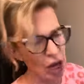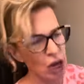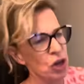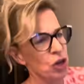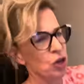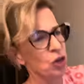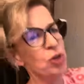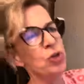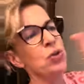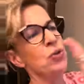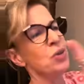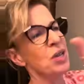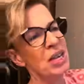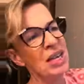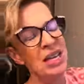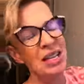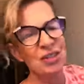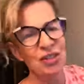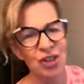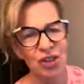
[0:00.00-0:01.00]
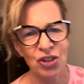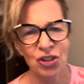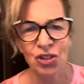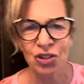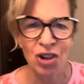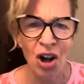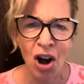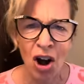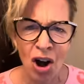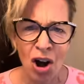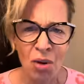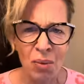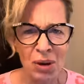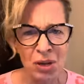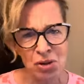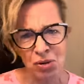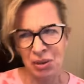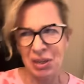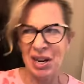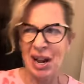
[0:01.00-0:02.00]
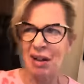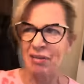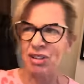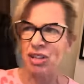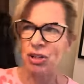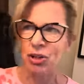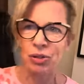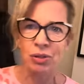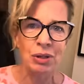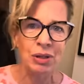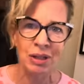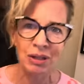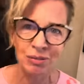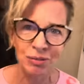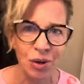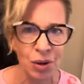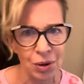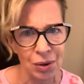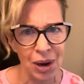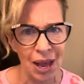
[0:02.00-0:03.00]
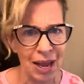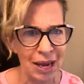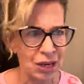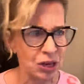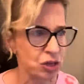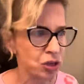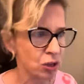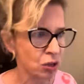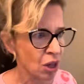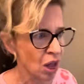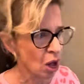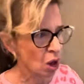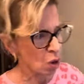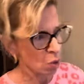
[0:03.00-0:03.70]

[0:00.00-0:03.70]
Who needs a star when you can have a toilet roll angel?